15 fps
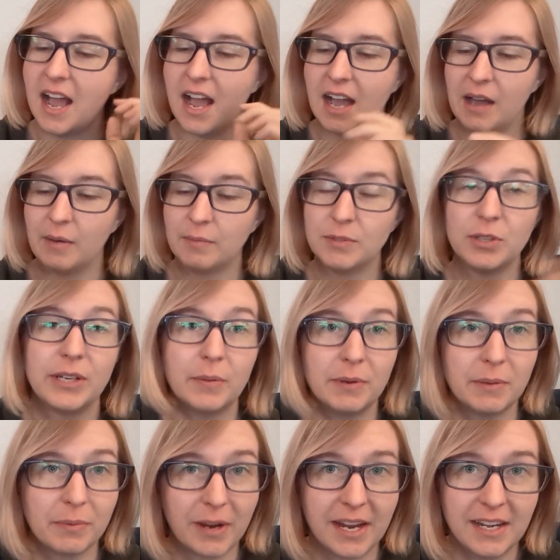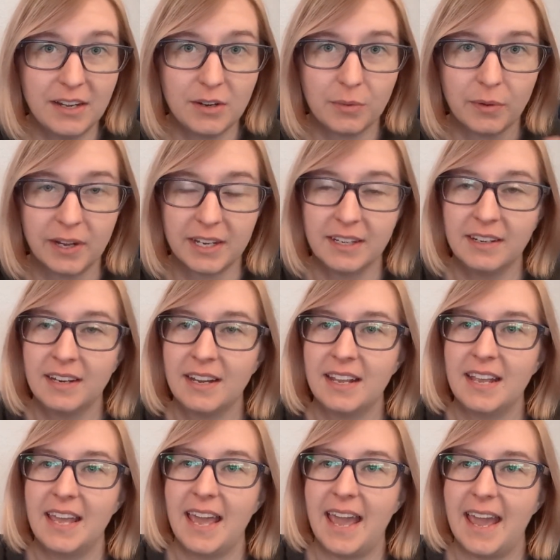Um, so he opened a brand new one,
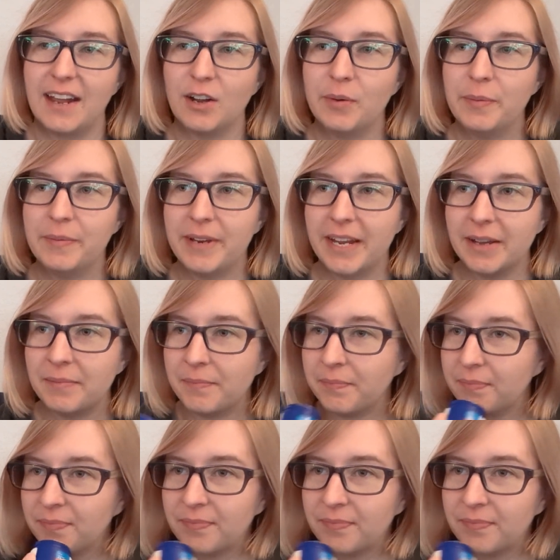and I opened it,